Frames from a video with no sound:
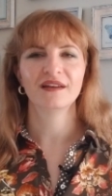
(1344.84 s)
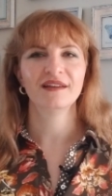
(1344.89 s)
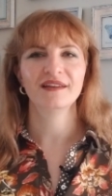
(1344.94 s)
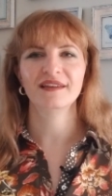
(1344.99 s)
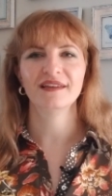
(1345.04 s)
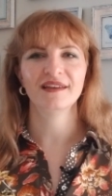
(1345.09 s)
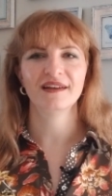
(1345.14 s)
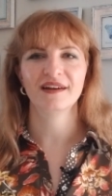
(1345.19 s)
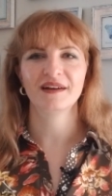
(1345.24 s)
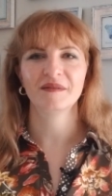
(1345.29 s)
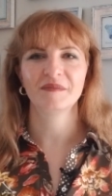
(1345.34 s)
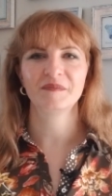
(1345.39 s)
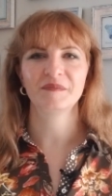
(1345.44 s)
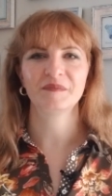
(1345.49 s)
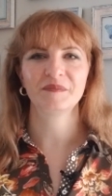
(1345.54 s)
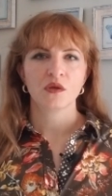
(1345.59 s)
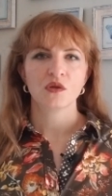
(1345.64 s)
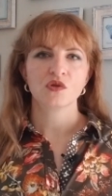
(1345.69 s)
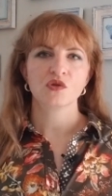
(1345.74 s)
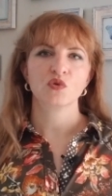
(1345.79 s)
yeah.
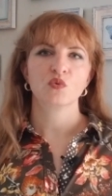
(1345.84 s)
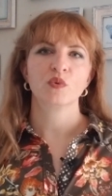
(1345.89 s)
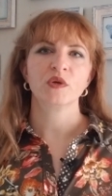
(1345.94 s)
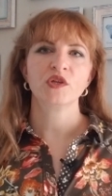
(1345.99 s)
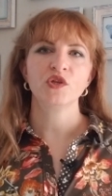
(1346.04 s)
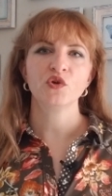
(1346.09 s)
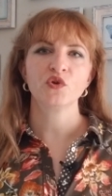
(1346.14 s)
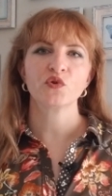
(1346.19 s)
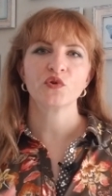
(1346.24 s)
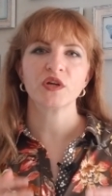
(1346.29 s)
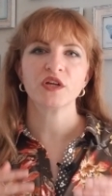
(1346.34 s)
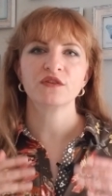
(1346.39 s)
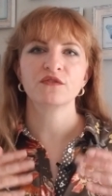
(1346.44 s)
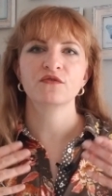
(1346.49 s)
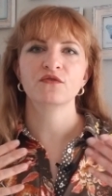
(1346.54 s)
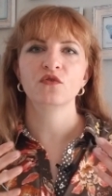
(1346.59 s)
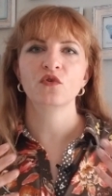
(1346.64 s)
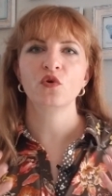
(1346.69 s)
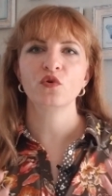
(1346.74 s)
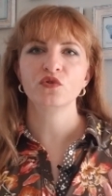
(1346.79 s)
So when you create
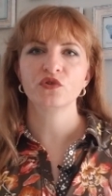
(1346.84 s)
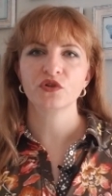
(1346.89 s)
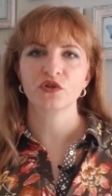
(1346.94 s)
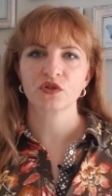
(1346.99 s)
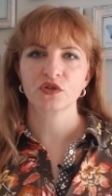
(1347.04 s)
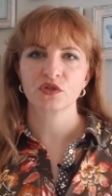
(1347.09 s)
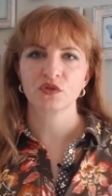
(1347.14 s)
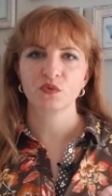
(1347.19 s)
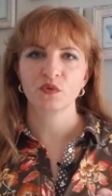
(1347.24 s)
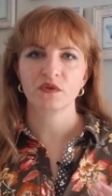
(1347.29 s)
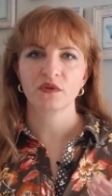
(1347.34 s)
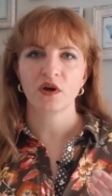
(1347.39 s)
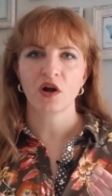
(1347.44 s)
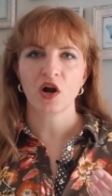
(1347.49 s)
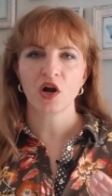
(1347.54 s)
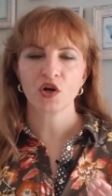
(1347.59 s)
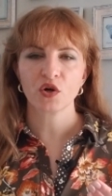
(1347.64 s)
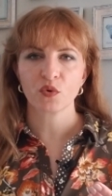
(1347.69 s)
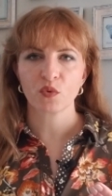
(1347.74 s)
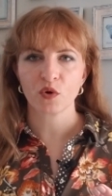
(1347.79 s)
folders with
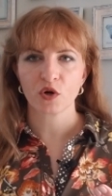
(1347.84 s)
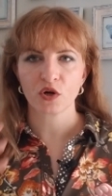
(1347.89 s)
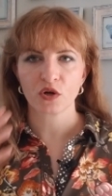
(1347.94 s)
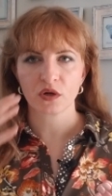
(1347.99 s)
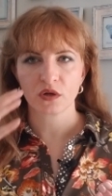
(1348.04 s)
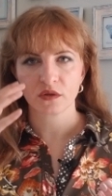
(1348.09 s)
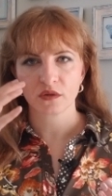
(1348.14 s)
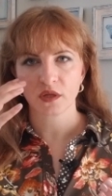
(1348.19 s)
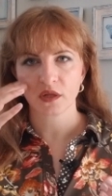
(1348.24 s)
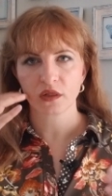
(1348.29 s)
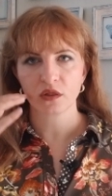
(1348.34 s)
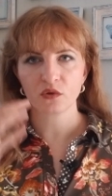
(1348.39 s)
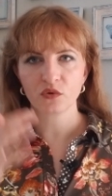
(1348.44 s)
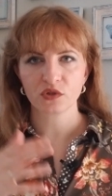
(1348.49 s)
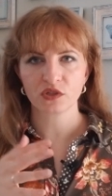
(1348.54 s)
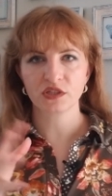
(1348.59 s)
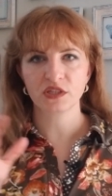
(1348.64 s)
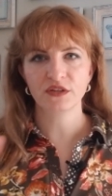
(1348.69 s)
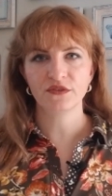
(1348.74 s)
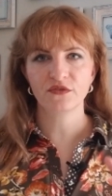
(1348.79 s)
artwork that
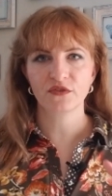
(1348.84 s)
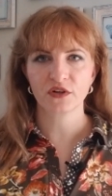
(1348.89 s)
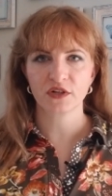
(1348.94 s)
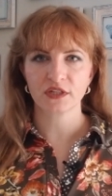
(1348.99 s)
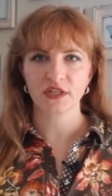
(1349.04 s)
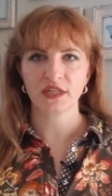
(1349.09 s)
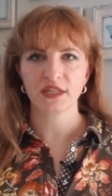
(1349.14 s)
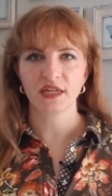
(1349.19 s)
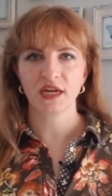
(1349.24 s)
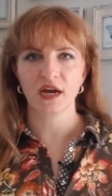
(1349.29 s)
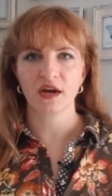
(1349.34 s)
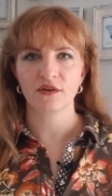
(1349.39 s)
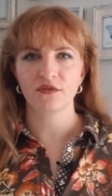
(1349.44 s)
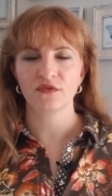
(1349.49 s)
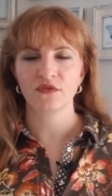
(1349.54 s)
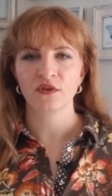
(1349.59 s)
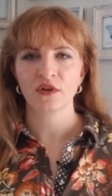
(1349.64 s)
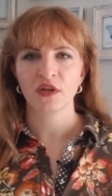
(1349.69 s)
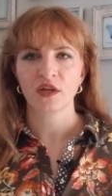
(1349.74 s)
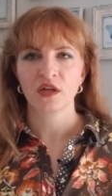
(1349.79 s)
looks different
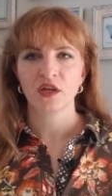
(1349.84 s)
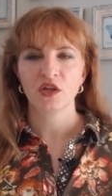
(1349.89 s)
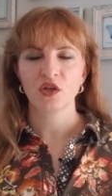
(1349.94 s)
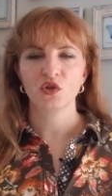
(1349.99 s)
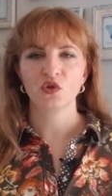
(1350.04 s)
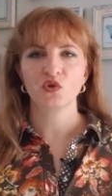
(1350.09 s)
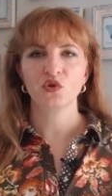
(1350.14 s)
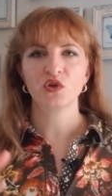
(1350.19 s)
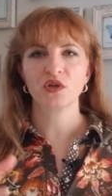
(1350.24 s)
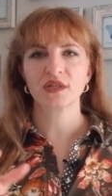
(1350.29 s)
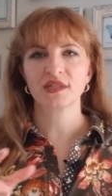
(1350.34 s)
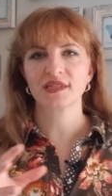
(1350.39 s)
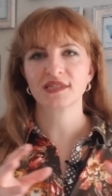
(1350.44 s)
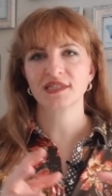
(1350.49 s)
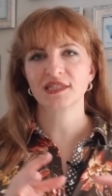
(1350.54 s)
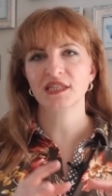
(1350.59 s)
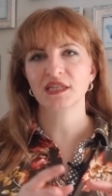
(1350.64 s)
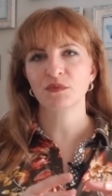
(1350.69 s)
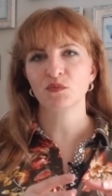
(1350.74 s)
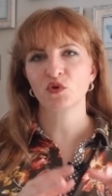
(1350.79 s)
enough, you can
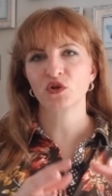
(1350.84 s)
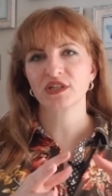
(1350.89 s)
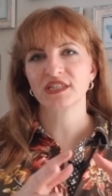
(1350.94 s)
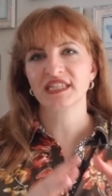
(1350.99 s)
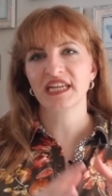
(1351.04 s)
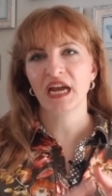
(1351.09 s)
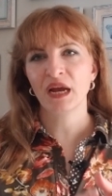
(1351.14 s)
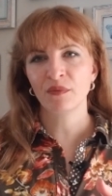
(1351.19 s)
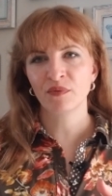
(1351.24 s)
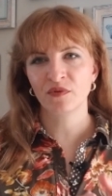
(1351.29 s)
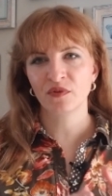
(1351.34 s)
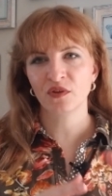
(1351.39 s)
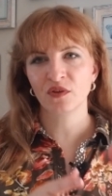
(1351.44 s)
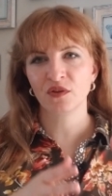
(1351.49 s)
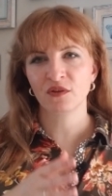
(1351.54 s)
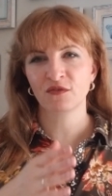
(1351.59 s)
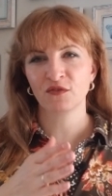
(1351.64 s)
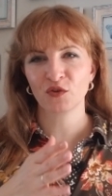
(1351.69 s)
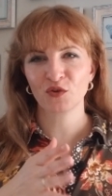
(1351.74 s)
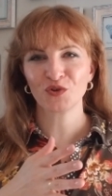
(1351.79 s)
see more depth
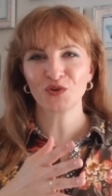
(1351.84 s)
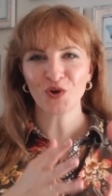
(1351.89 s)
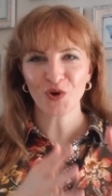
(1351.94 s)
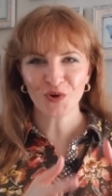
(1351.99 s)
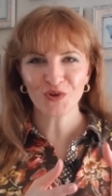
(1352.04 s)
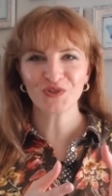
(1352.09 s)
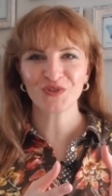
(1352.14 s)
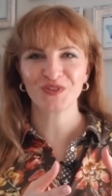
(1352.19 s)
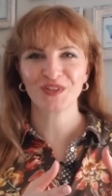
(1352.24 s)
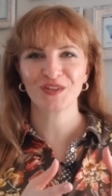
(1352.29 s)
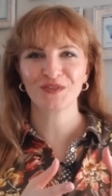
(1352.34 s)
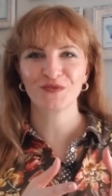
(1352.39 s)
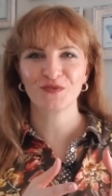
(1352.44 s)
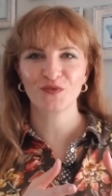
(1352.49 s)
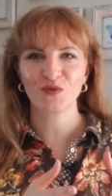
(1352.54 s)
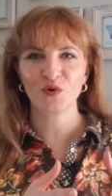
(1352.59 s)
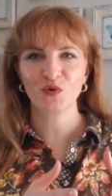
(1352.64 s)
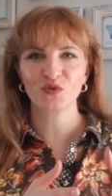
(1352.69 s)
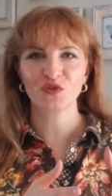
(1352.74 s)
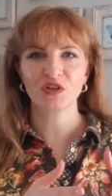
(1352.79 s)
if you go into that
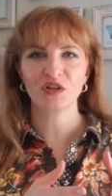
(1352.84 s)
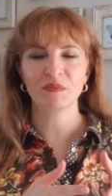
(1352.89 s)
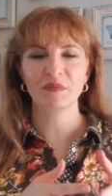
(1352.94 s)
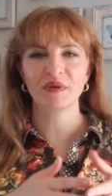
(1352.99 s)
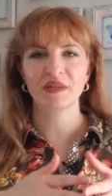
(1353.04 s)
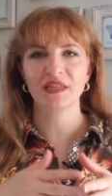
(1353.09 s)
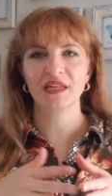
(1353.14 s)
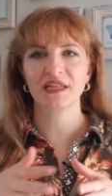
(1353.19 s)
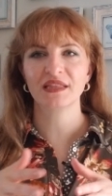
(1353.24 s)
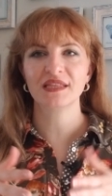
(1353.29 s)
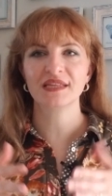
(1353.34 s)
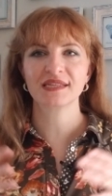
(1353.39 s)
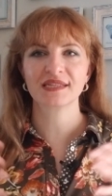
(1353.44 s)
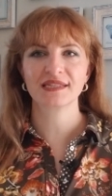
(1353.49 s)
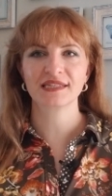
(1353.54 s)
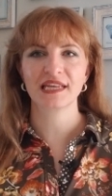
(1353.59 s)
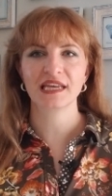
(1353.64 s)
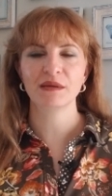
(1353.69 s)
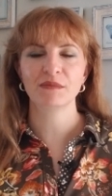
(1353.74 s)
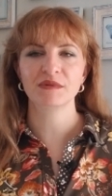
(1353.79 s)
folder, but at the
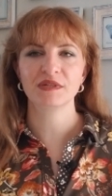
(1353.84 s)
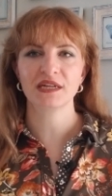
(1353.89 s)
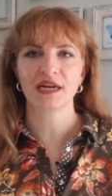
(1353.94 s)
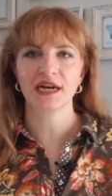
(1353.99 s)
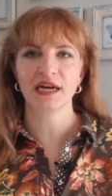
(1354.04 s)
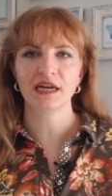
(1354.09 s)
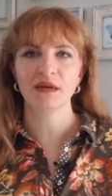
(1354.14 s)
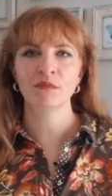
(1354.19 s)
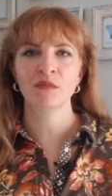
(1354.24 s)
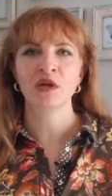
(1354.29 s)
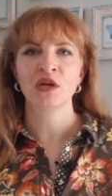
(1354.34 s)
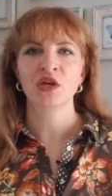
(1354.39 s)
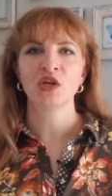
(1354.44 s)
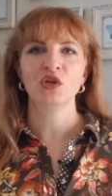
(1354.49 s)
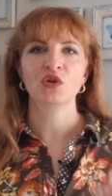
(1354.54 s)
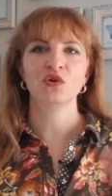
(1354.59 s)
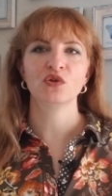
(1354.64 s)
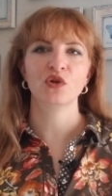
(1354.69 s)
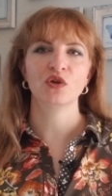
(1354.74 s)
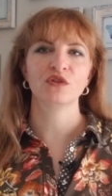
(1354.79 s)
same time,
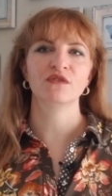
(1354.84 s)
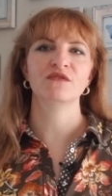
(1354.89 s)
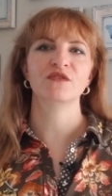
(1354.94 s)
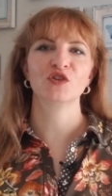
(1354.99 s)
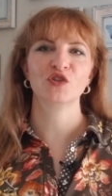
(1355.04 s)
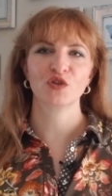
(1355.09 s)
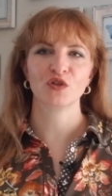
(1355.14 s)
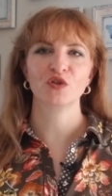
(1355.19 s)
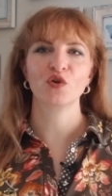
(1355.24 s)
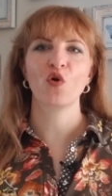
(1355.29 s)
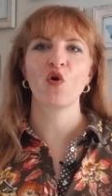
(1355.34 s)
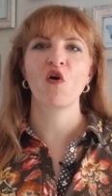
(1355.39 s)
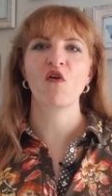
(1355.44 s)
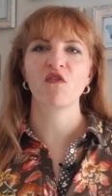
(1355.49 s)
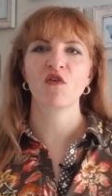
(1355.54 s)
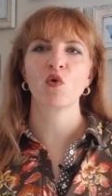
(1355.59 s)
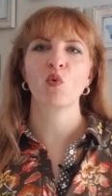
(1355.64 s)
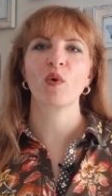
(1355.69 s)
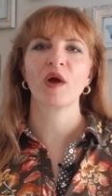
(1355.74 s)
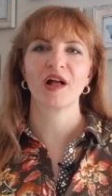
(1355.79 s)
you're not visually
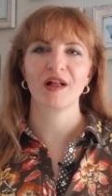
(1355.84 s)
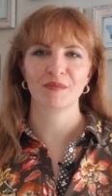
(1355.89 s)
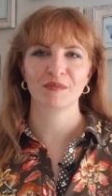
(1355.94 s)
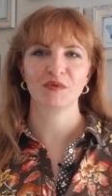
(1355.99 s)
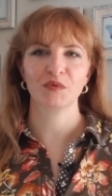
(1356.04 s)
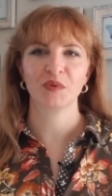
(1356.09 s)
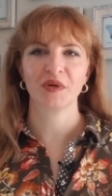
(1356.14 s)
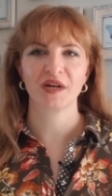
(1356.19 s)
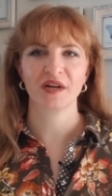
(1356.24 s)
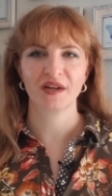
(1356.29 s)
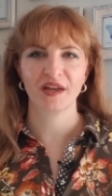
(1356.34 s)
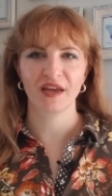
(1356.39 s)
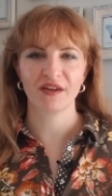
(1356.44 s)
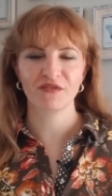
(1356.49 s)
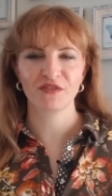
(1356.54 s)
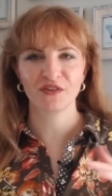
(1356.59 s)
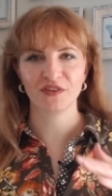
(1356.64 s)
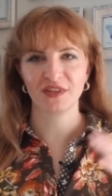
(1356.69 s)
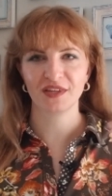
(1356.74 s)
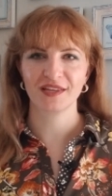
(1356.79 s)
overwhelmed where
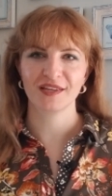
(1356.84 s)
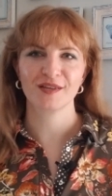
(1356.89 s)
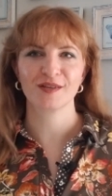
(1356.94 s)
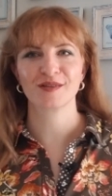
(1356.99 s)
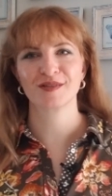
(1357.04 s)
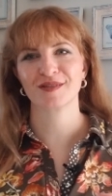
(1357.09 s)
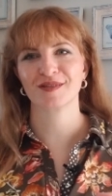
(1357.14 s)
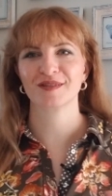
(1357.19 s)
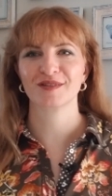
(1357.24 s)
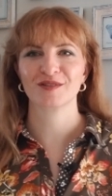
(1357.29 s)
everything is